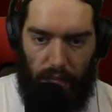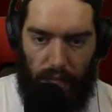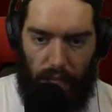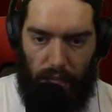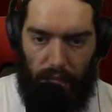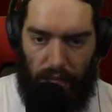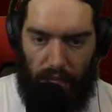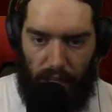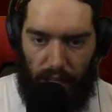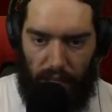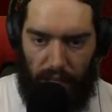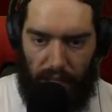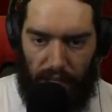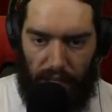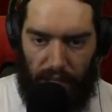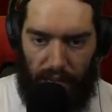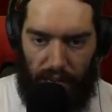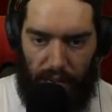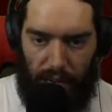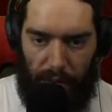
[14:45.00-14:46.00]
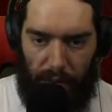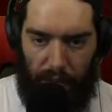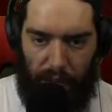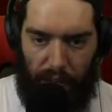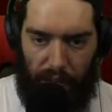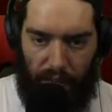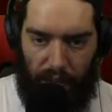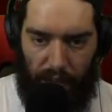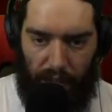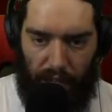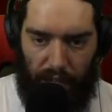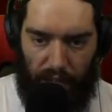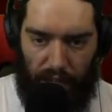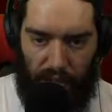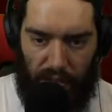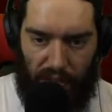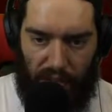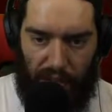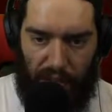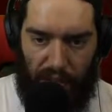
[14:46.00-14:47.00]
And this time we have a nice
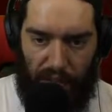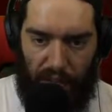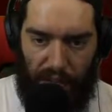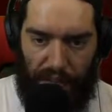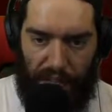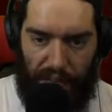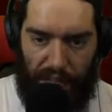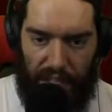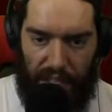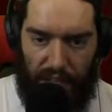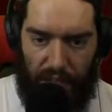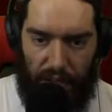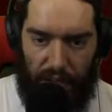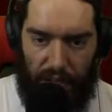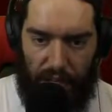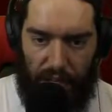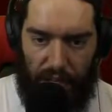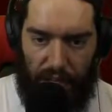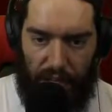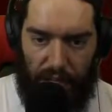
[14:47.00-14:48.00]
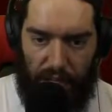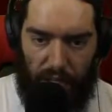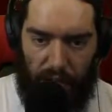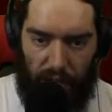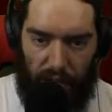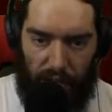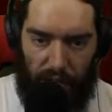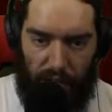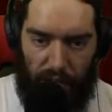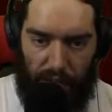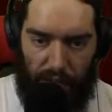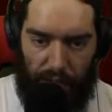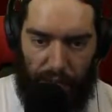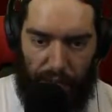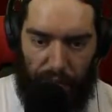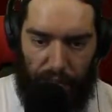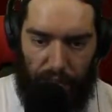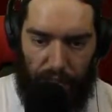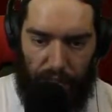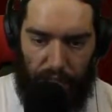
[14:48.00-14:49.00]
little funnel effect going on, so I didn't have to
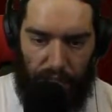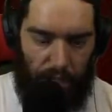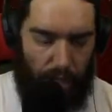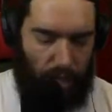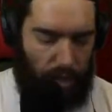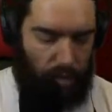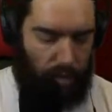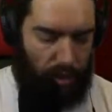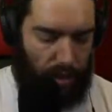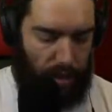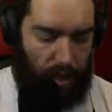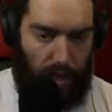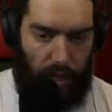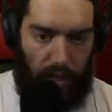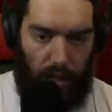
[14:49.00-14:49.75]
reposition anybody.